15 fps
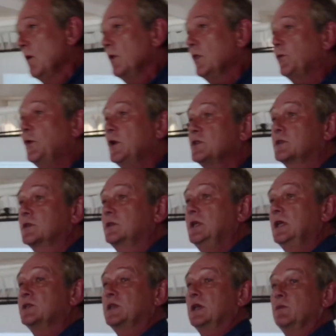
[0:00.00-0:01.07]
When the first
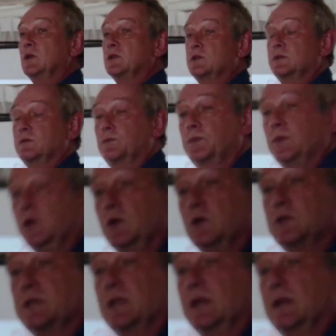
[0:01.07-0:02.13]
DSM was
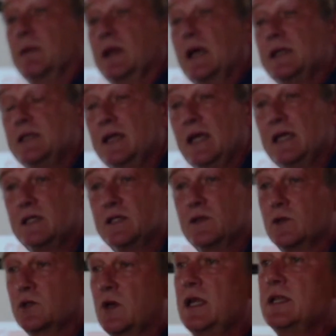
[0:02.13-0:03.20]
produced in the
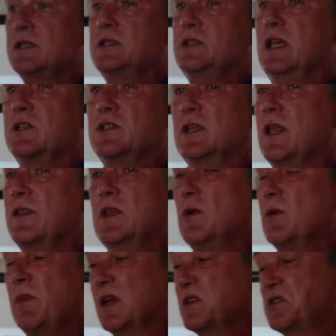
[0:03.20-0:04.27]
1980s, it was great intention. I think
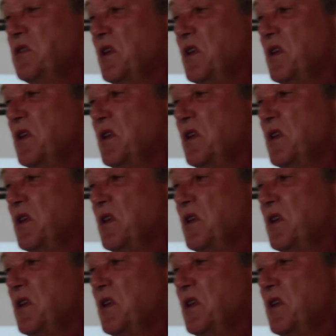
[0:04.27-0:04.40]
it was about